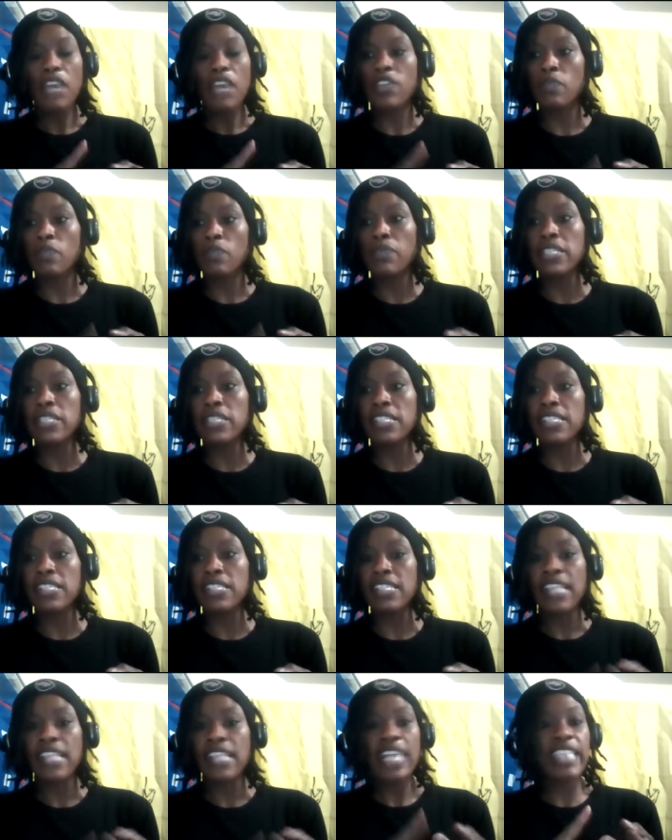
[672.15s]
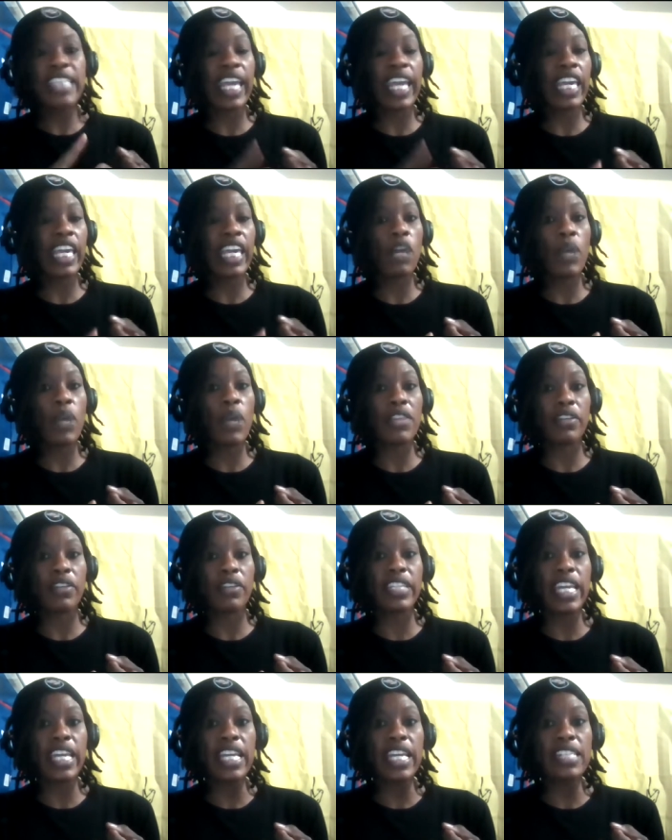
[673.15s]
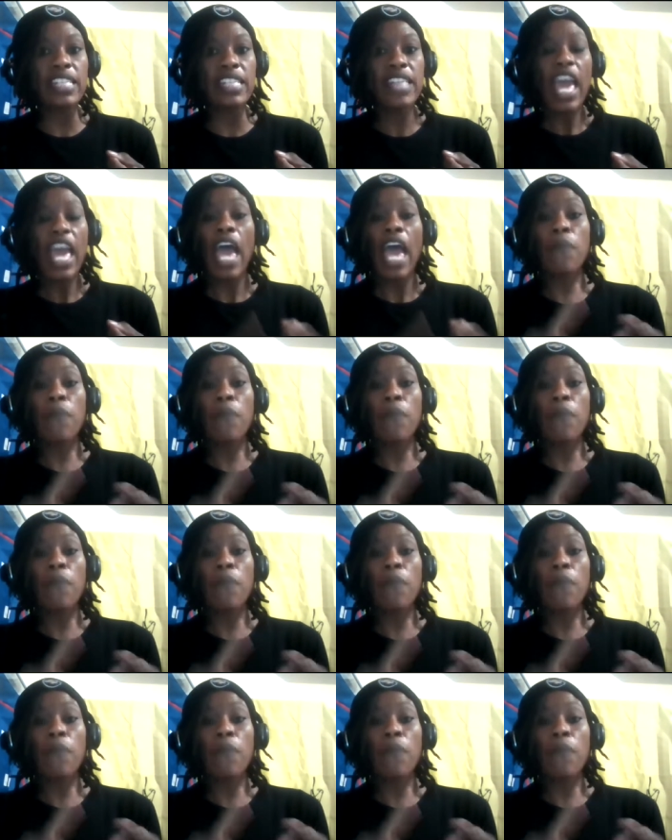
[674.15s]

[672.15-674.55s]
their businesses, taking away their kids,